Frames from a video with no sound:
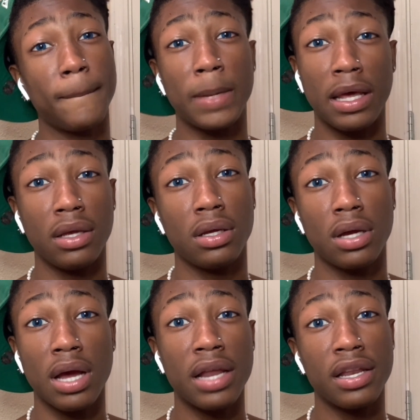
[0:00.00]
Like,
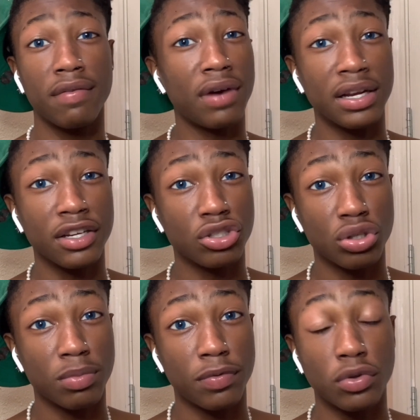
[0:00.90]
I never got that
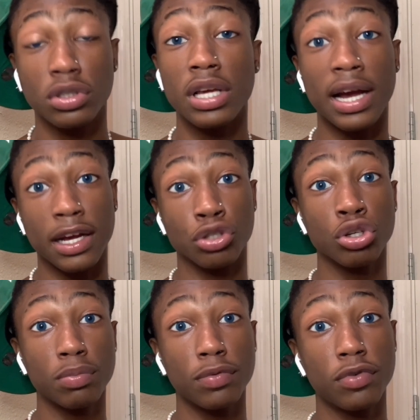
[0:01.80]
drunk before. See, I got
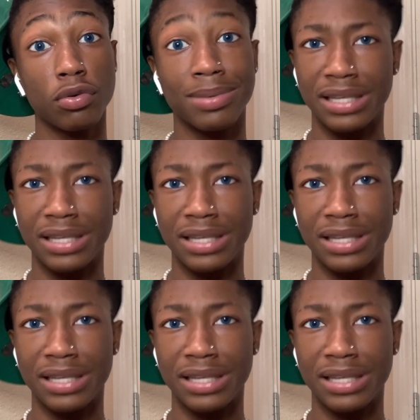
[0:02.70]
drunk before.